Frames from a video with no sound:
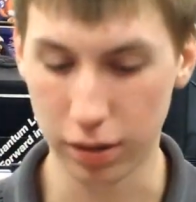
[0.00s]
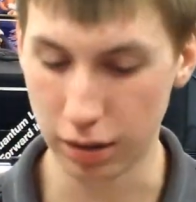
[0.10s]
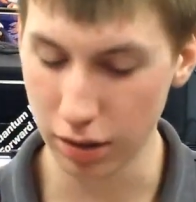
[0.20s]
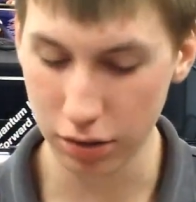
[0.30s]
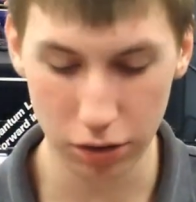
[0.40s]
book, and
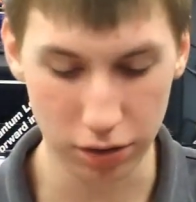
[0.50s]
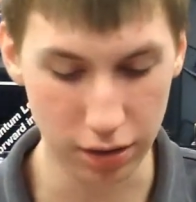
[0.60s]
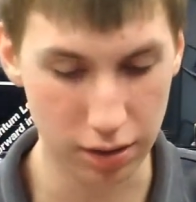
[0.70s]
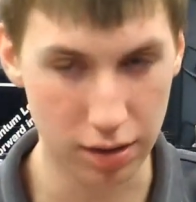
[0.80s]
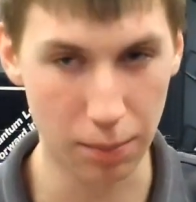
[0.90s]
it just goes
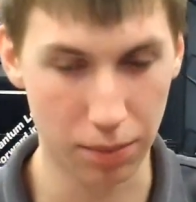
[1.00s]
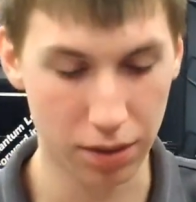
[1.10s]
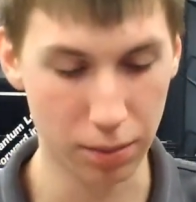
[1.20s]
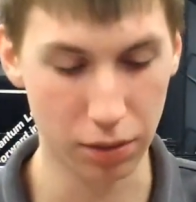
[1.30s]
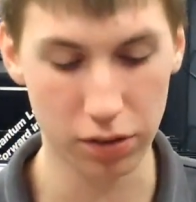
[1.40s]
in
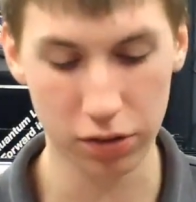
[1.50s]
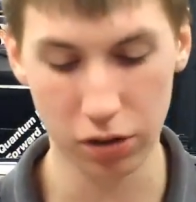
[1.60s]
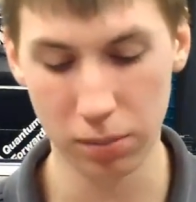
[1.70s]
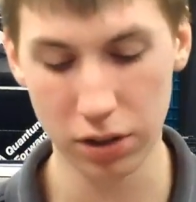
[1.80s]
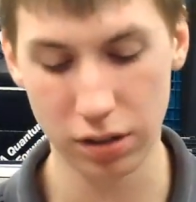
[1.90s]
depth about
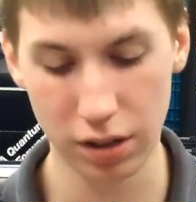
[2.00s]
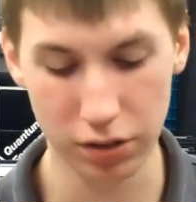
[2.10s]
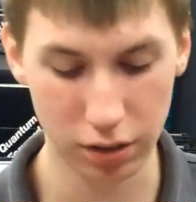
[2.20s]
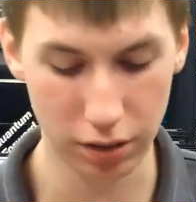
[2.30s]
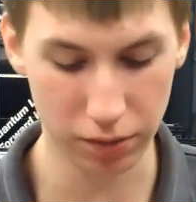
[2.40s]
so much
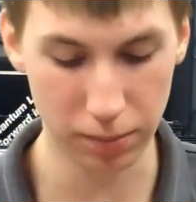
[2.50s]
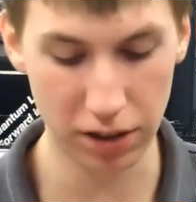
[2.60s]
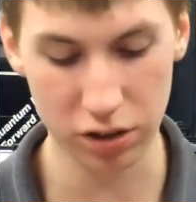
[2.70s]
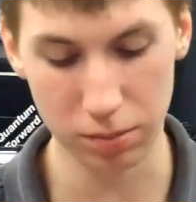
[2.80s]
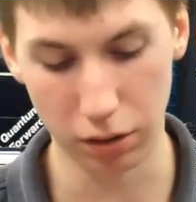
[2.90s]
additional
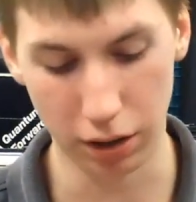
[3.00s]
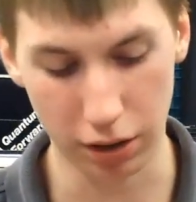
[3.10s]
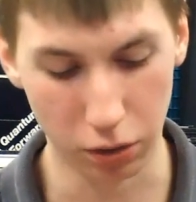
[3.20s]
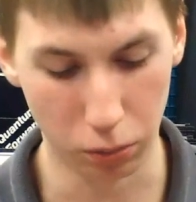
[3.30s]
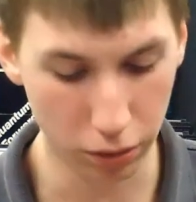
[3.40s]
information about
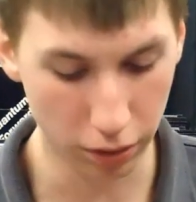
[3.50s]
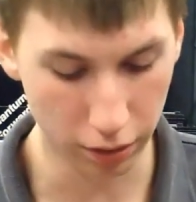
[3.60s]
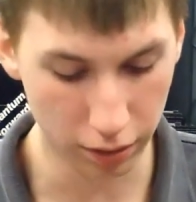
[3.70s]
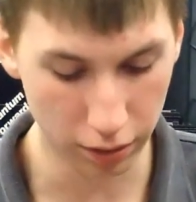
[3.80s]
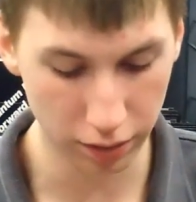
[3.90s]
like the
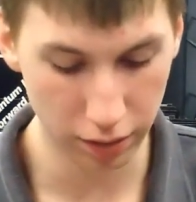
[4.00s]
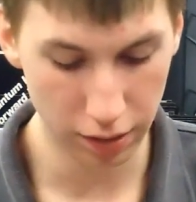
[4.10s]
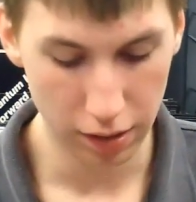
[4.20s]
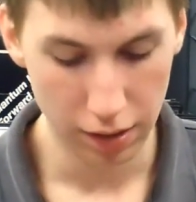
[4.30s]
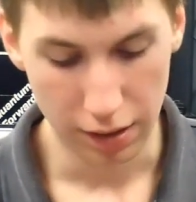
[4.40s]
world
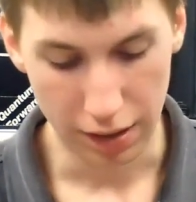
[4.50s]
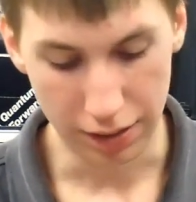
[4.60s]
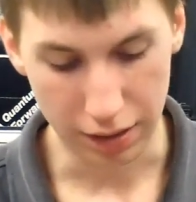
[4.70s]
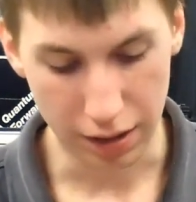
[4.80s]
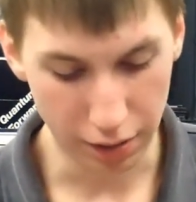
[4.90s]

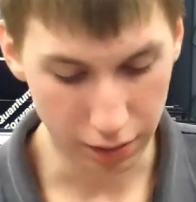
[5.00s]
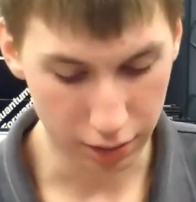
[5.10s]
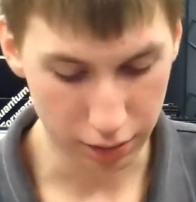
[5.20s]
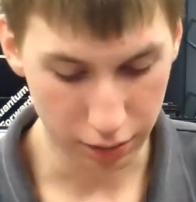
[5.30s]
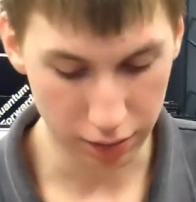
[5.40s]
and the
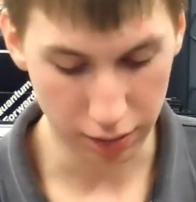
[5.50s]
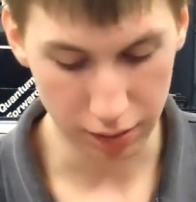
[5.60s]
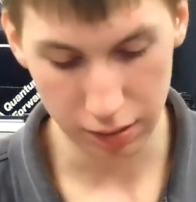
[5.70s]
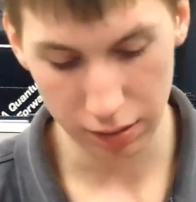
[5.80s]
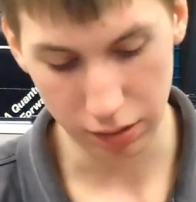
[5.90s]
characters, and
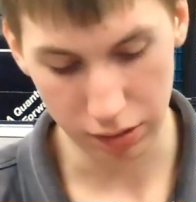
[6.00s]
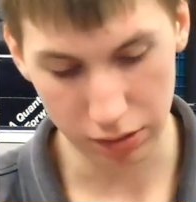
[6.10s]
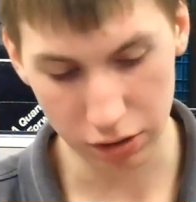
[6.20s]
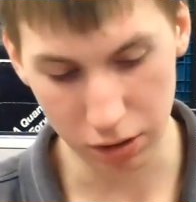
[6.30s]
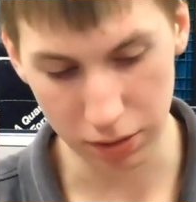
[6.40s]
it is just
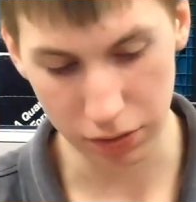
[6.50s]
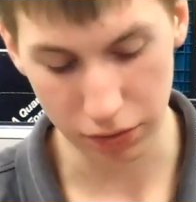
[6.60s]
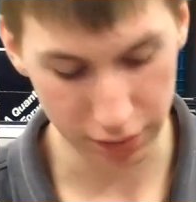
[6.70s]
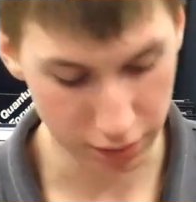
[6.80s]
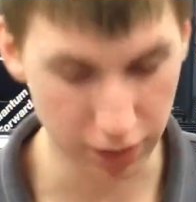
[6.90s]
so much
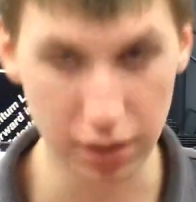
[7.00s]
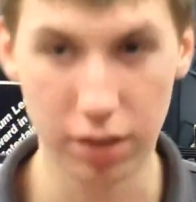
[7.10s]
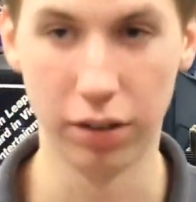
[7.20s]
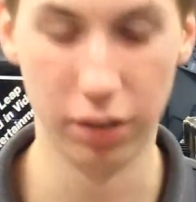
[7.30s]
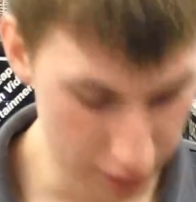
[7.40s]
fun to read
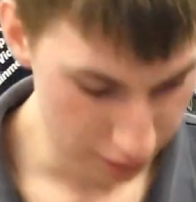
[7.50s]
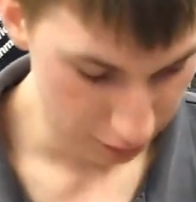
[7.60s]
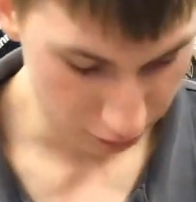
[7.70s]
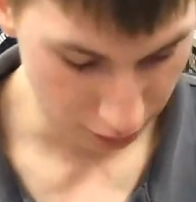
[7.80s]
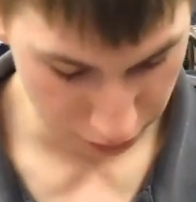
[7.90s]
through.
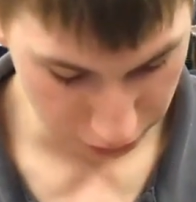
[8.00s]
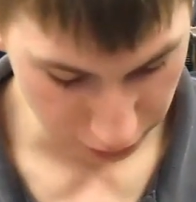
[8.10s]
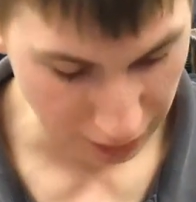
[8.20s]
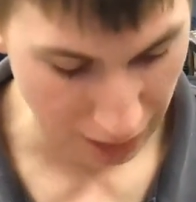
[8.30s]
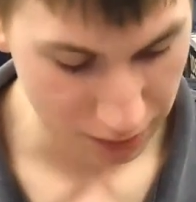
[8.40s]
So I was
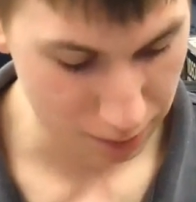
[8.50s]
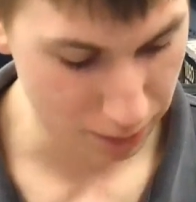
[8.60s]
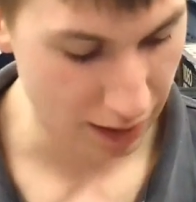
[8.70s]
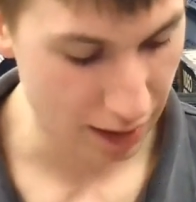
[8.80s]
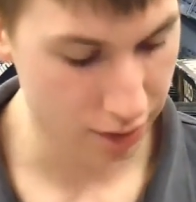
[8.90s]
really happy to get
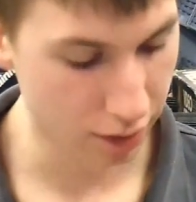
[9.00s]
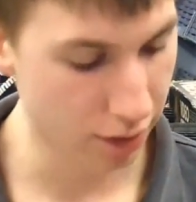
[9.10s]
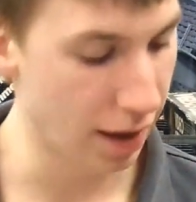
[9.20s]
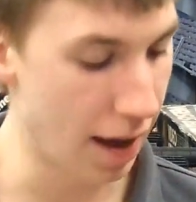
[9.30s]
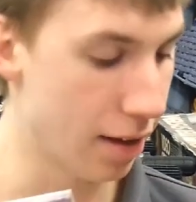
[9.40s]
my hands
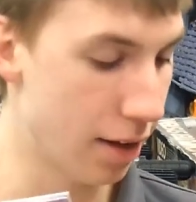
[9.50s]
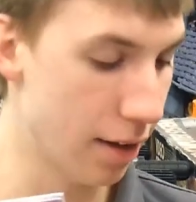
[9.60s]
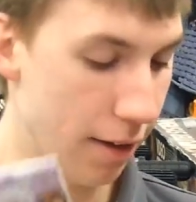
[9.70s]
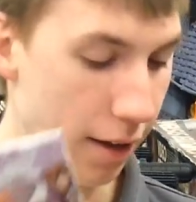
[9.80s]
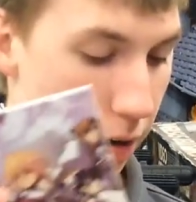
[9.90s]
on that.
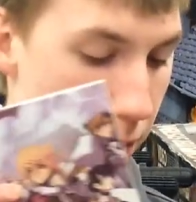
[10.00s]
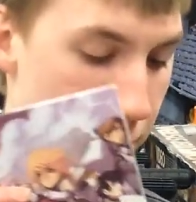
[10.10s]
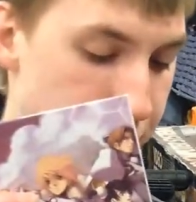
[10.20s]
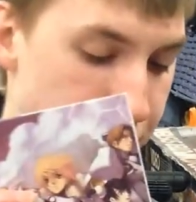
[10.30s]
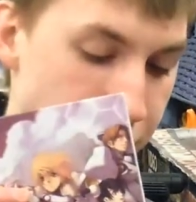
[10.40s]

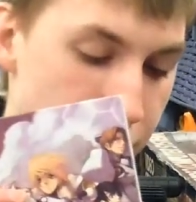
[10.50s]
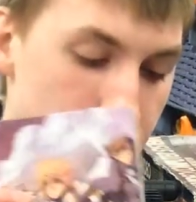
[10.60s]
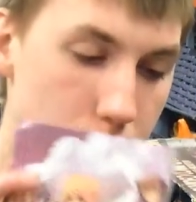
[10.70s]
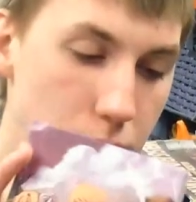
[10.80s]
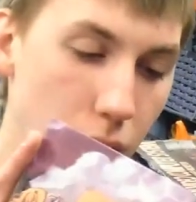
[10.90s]

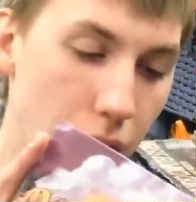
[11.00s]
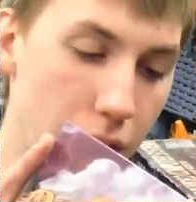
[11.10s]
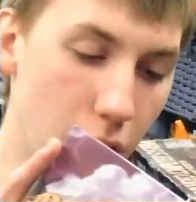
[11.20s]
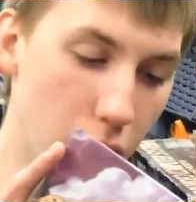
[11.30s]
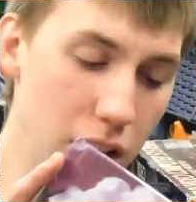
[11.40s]

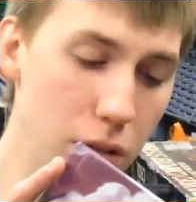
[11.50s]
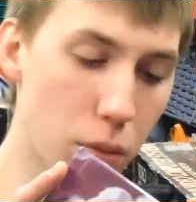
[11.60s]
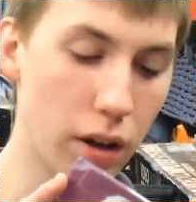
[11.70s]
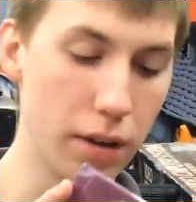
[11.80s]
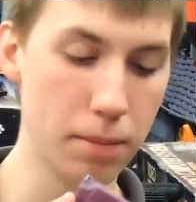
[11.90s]
The only
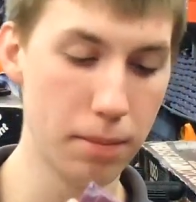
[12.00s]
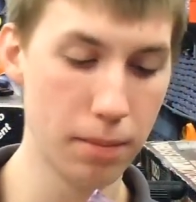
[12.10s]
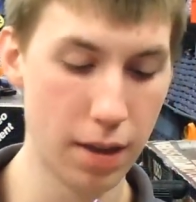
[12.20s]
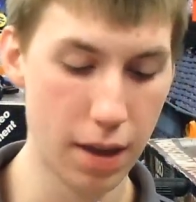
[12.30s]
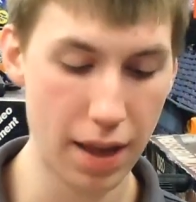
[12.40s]
one
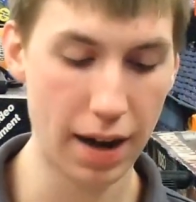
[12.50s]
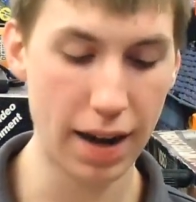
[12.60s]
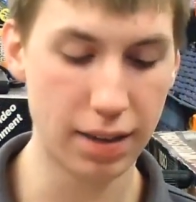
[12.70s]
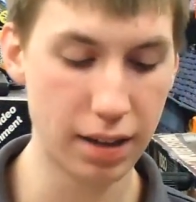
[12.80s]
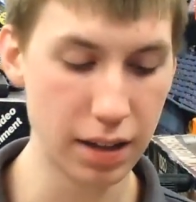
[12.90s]
that
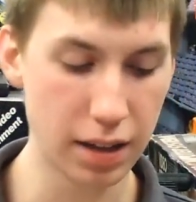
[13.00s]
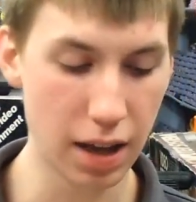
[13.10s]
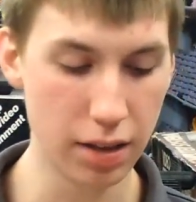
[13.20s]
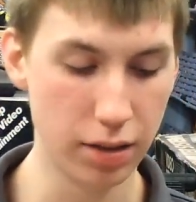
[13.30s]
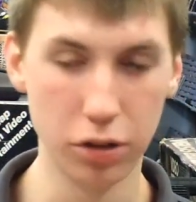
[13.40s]
I didn't
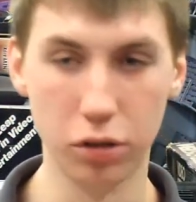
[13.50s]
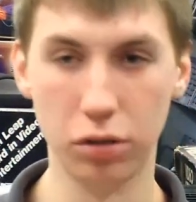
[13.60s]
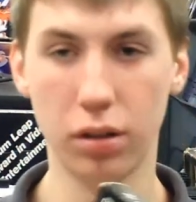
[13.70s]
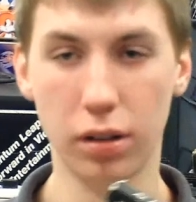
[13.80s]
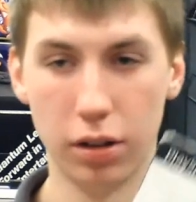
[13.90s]
get new